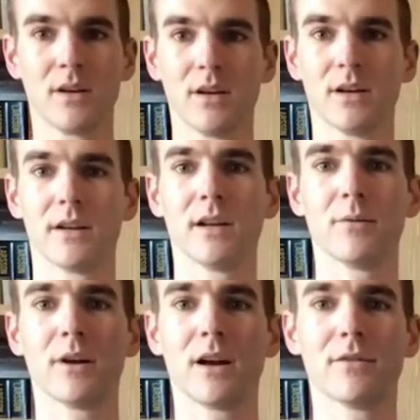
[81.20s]
And there
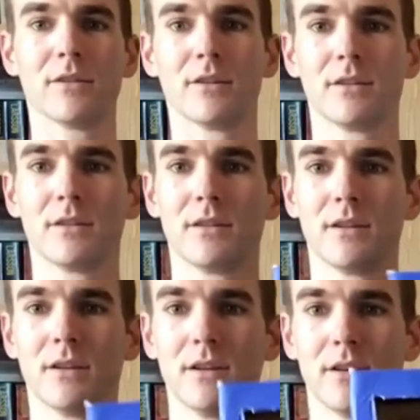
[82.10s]
we have
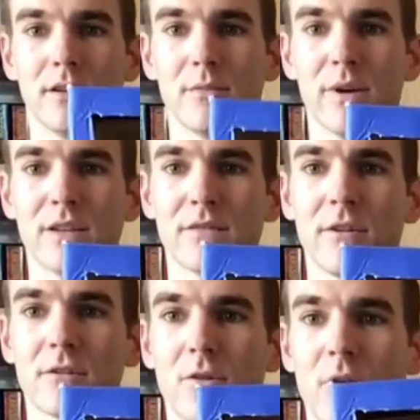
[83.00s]
the base of
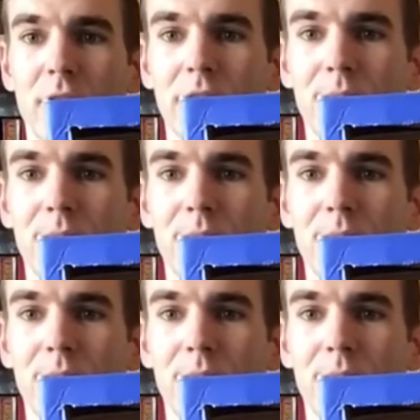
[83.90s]
our aquarium.